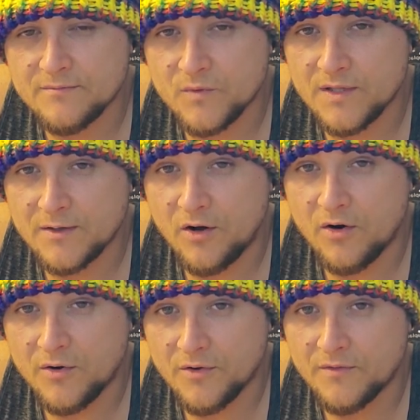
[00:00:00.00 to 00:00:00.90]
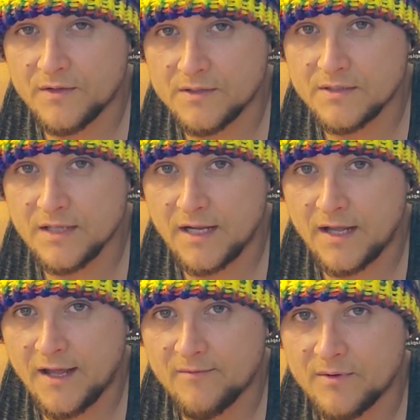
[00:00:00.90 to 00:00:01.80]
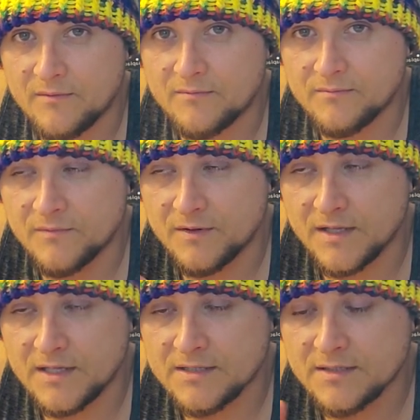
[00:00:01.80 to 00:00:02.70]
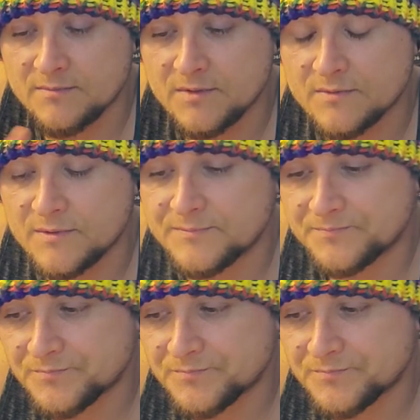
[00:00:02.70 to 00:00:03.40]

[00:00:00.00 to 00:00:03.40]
really hard on this like I have been in the last 6 months, but